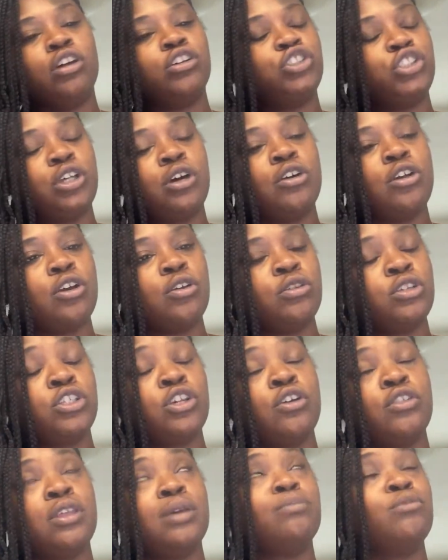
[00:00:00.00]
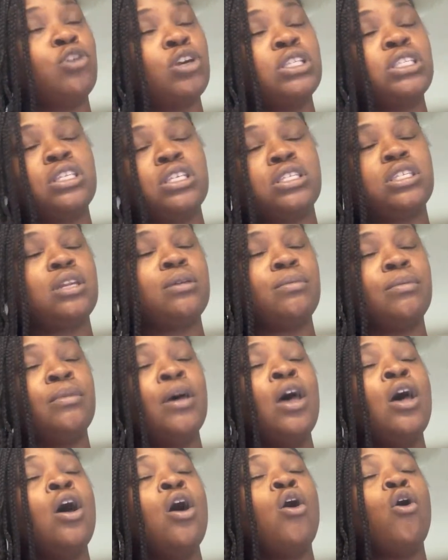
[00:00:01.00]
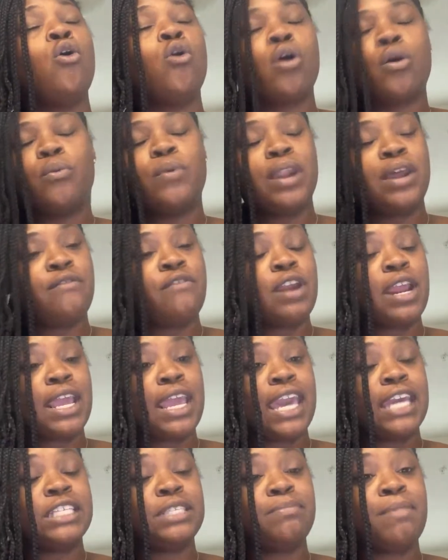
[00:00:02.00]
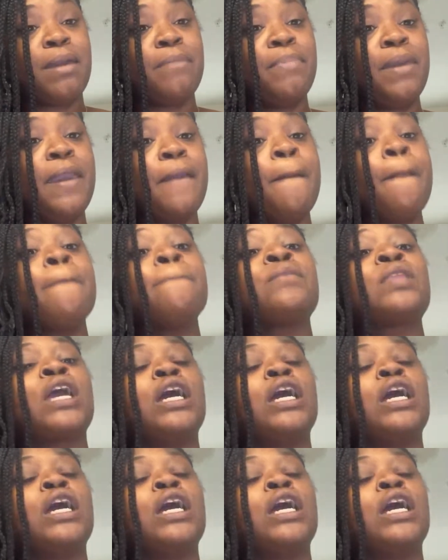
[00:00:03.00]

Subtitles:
show them your system or whatever the case may be.